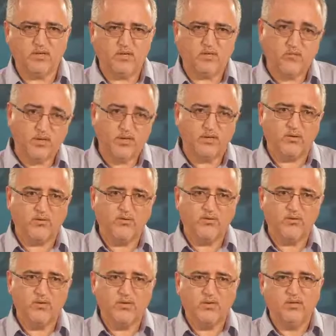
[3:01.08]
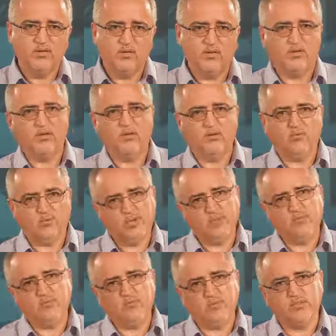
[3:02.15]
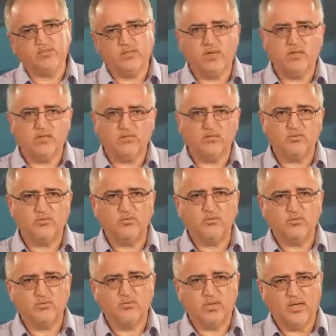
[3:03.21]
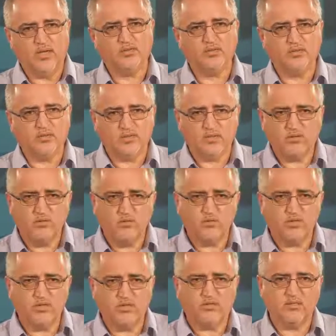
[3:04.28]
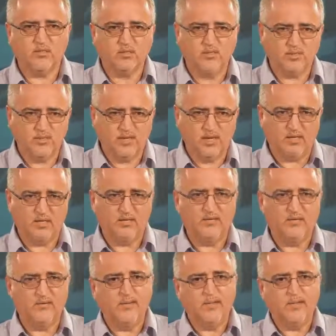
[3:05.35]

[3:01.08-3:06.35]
aware of when we try to actually record that data